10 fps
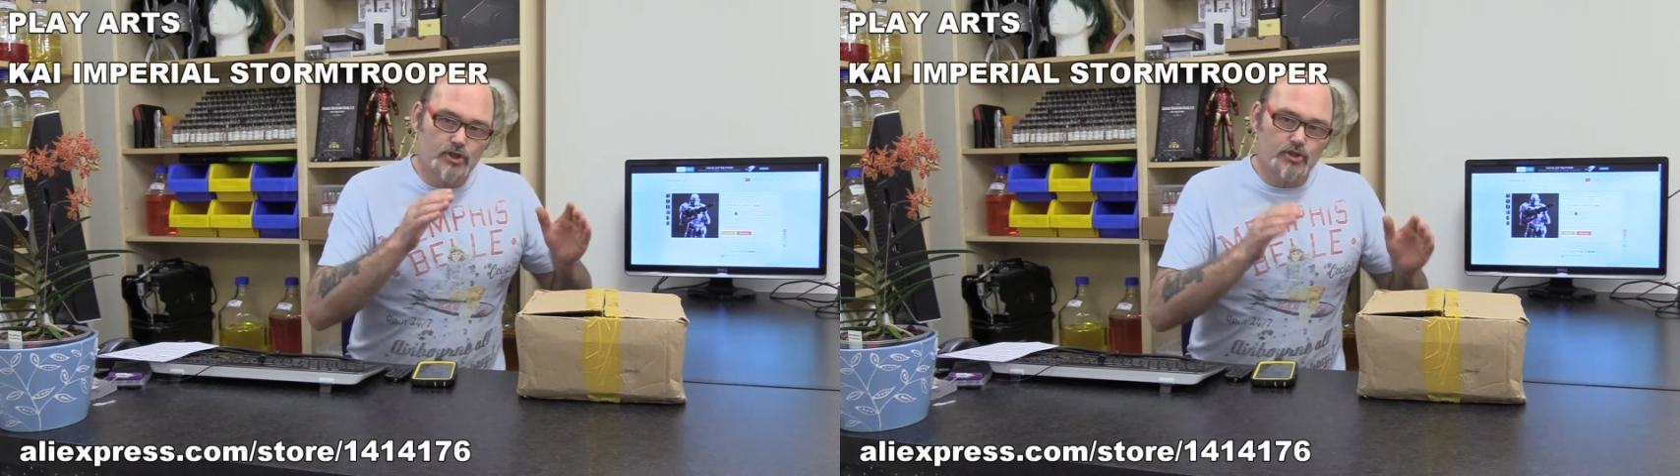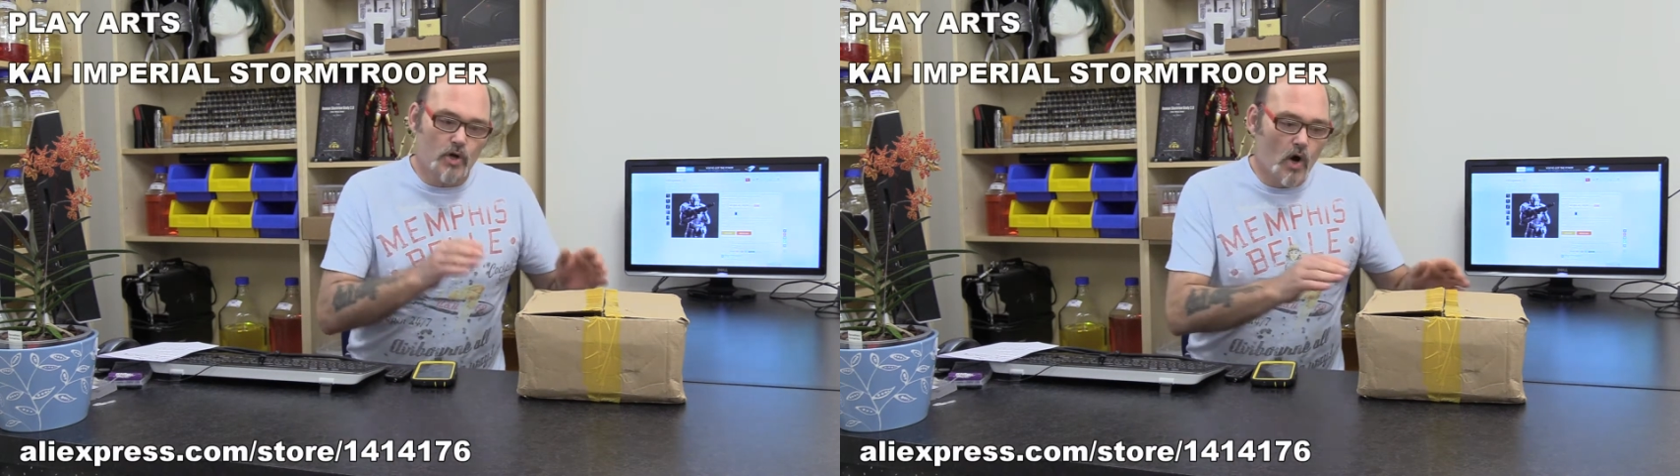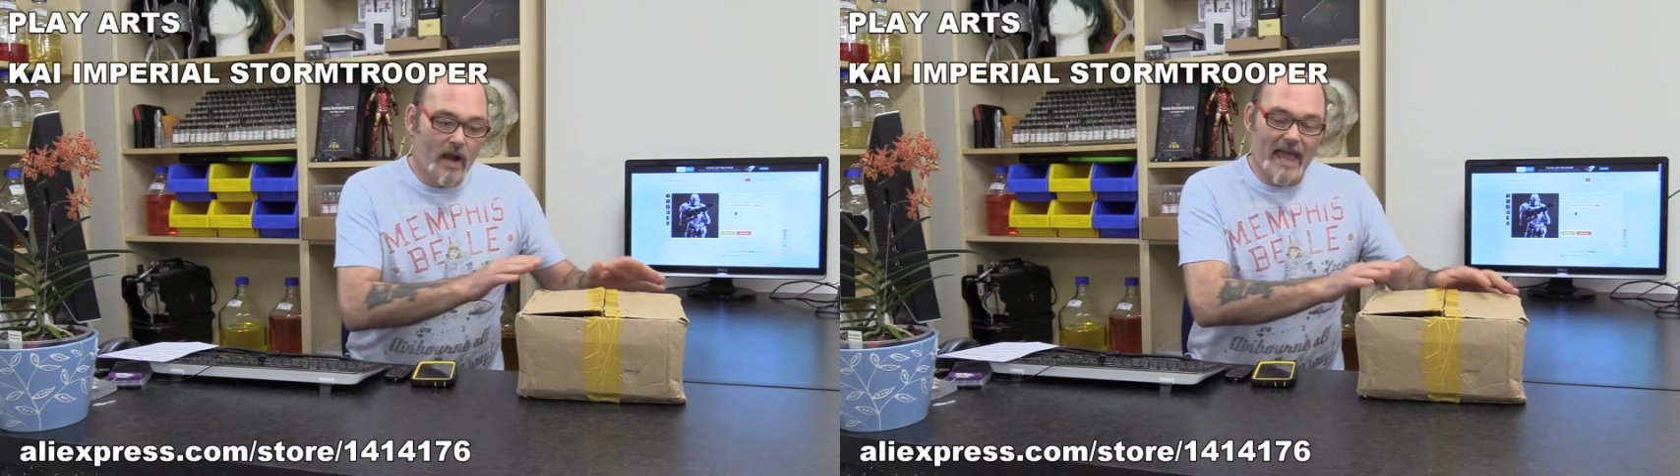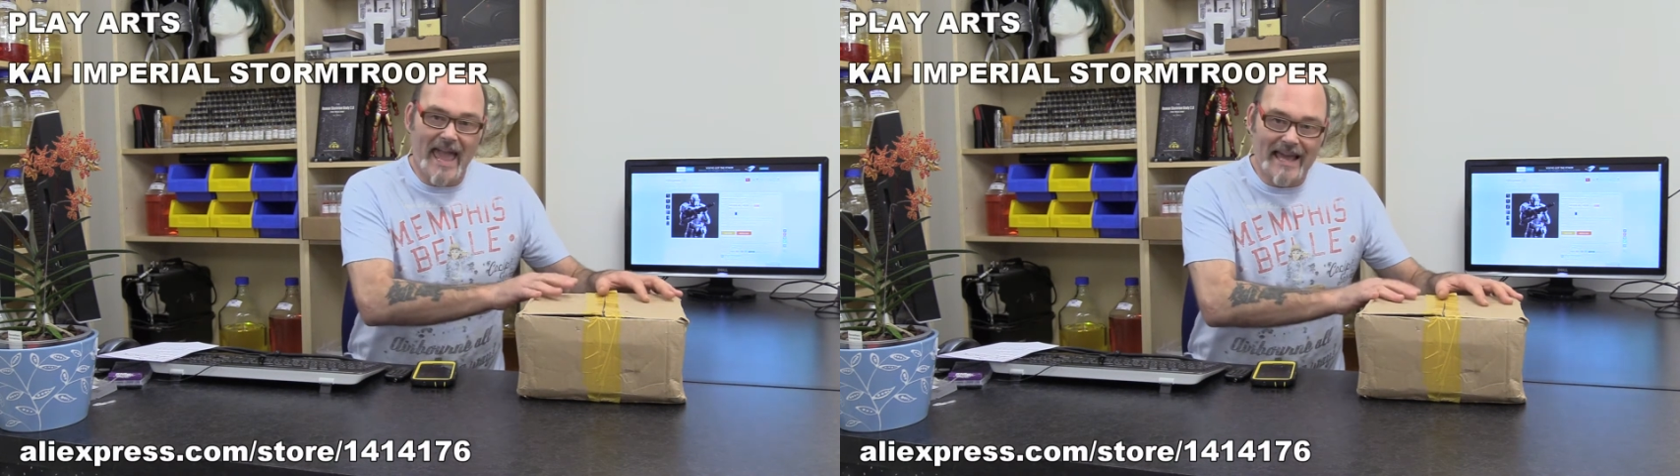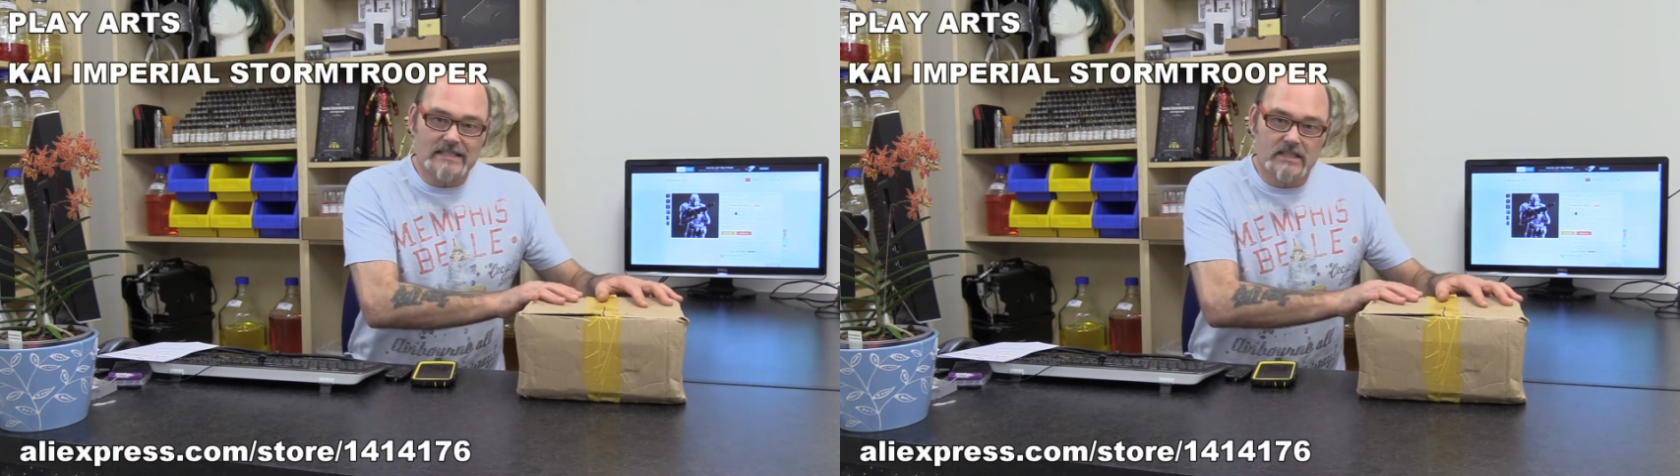strong
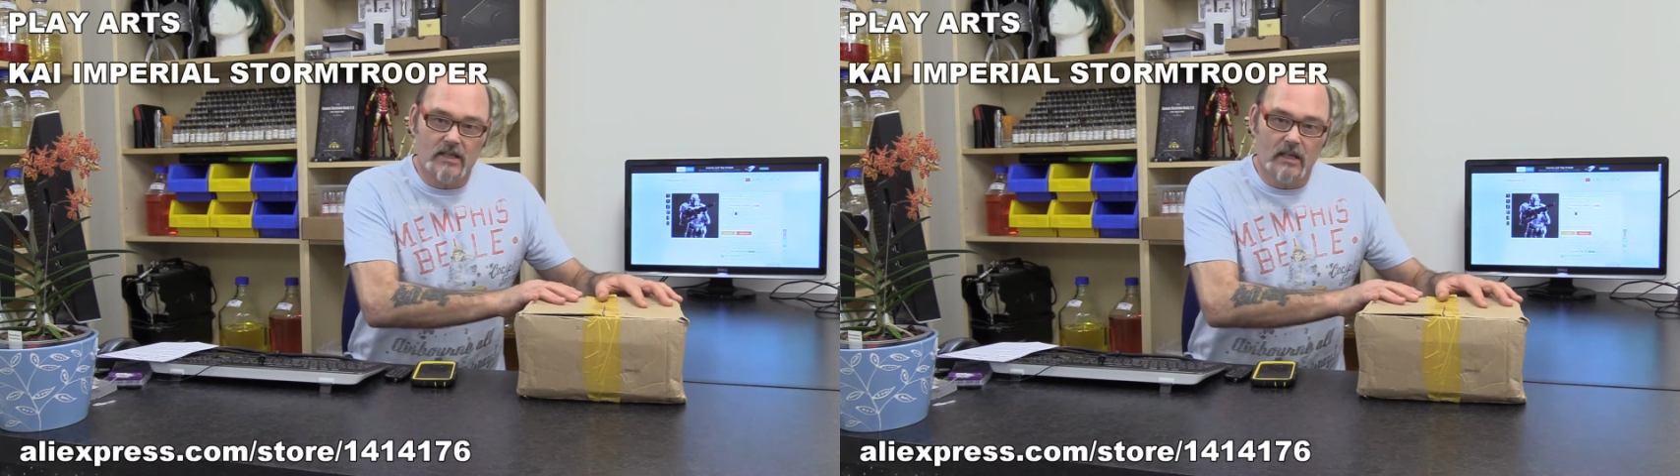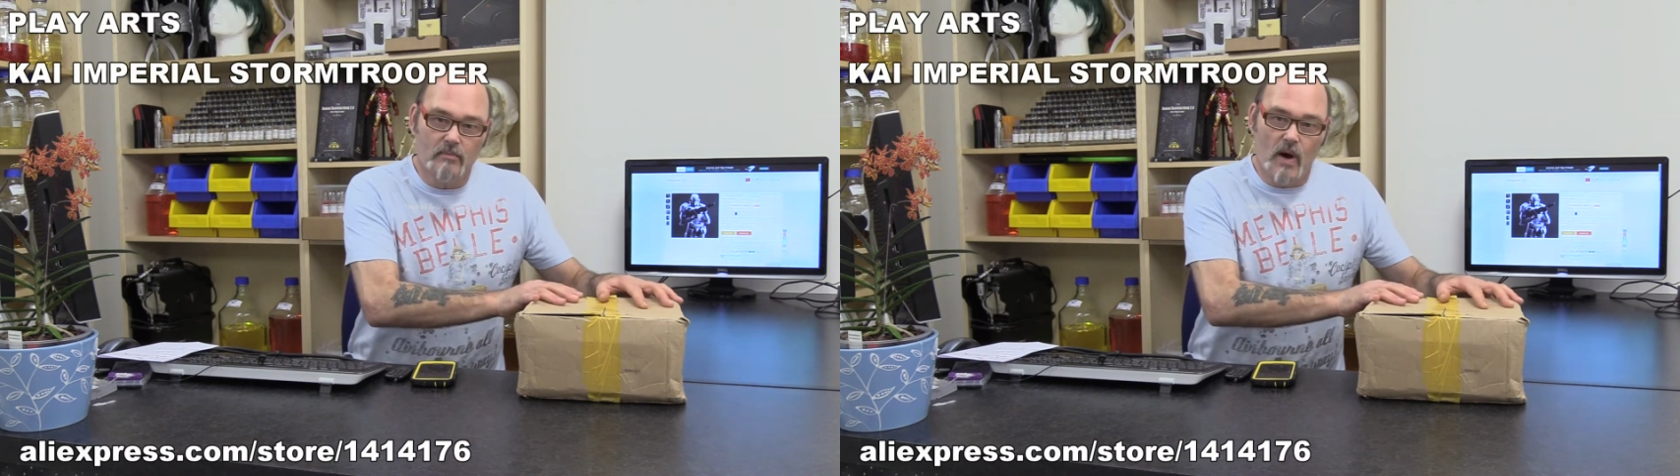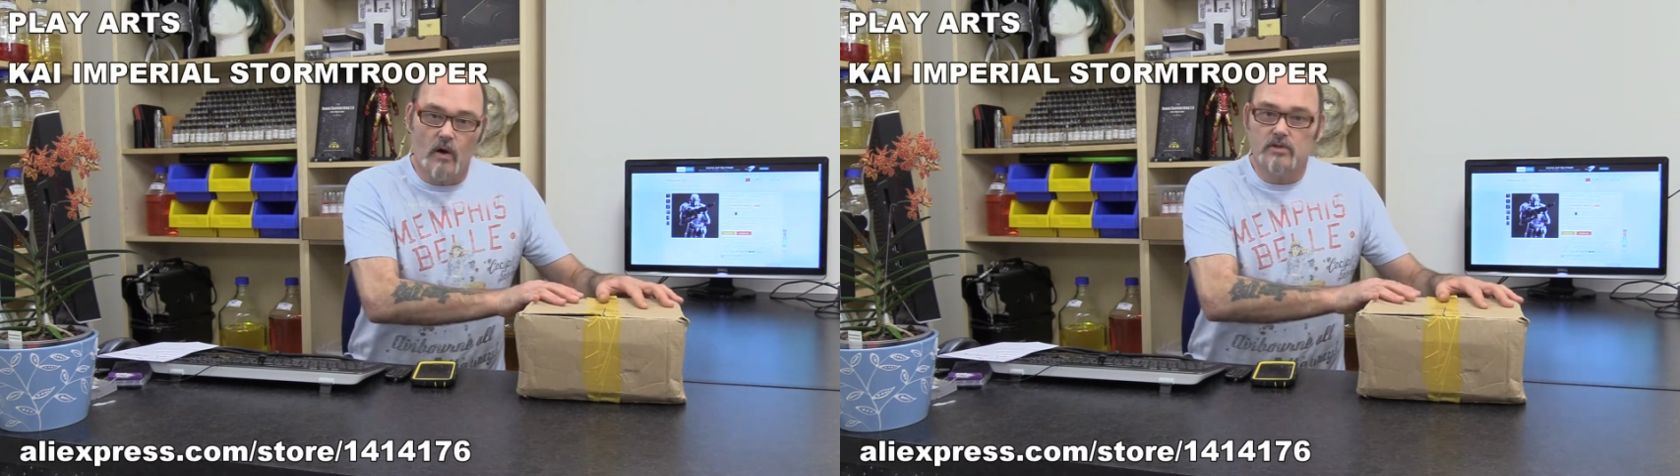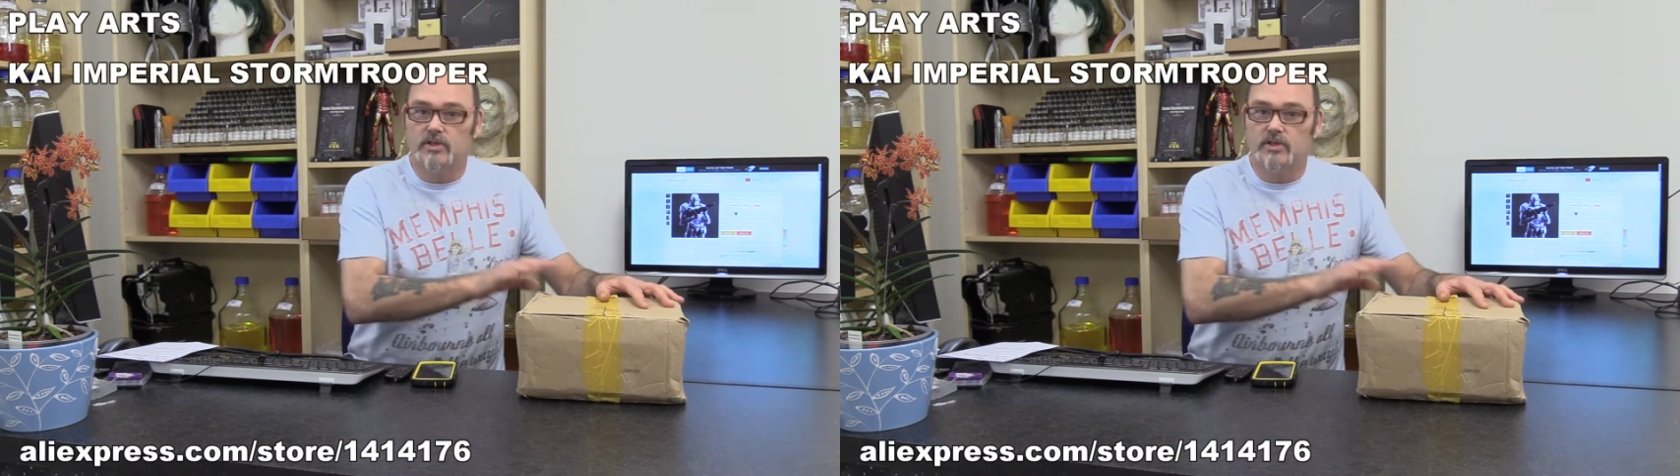external box.